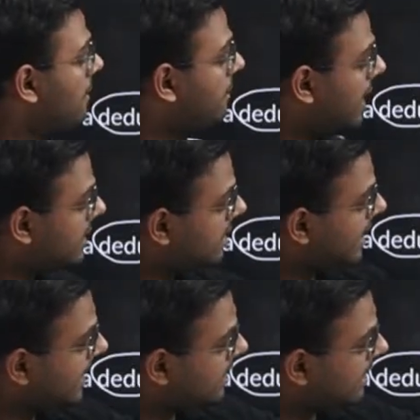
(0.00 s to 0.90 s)
but
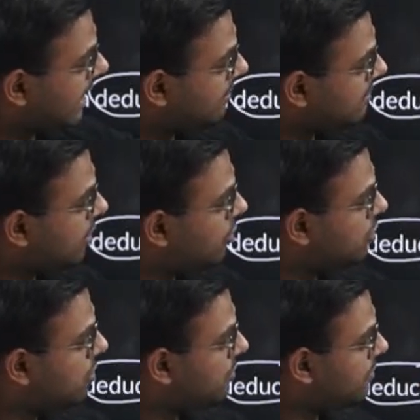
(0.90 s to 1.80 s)
it came down to
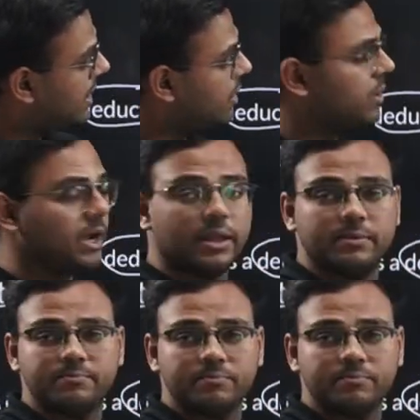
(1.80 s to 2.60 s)
120.